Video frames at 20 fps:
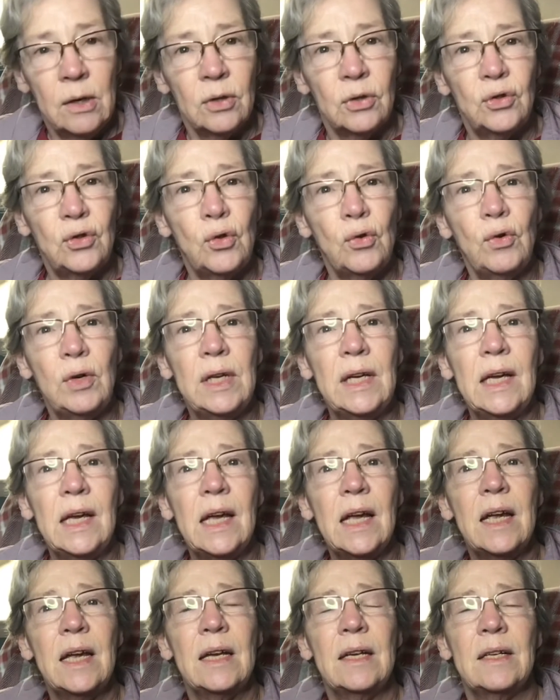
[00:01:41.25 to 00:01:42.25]
tuning
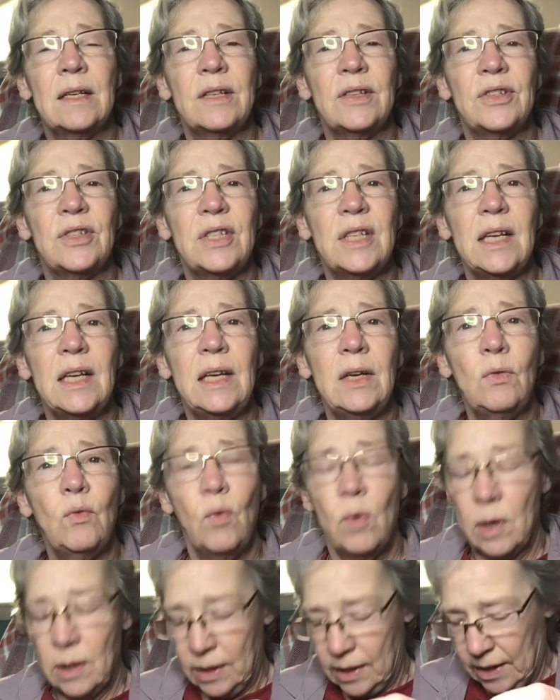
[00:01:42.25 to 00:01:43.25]
in to see
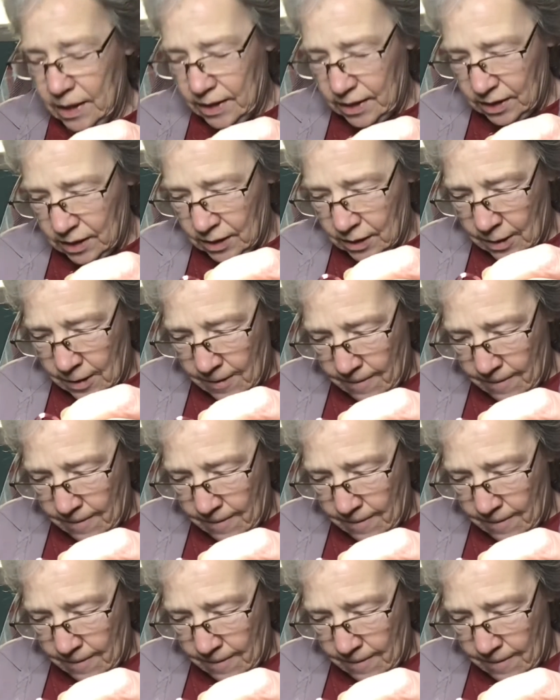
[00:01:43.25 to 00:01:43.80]
what this